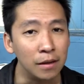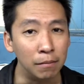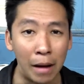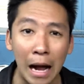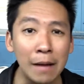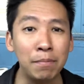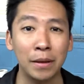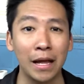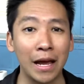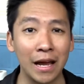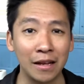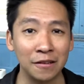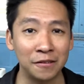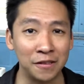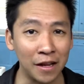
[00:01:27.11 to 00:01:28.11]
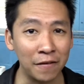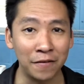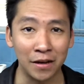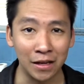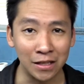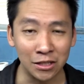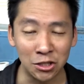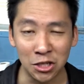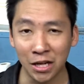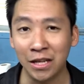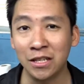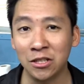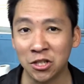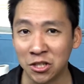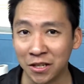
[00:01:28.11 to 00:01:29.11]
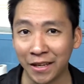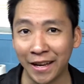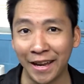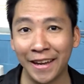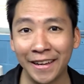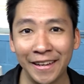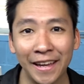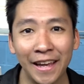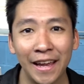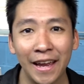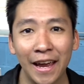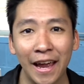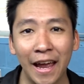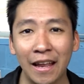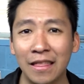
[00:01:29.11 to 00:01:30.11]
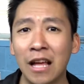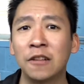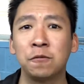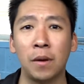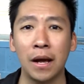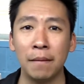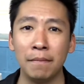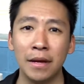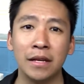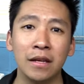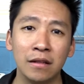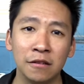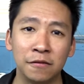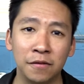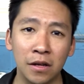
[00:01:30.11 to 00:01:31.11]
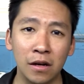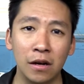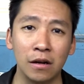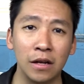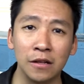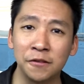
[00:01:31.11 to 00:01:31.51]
My plans definitely changed today, and that's why I'm making this vlog.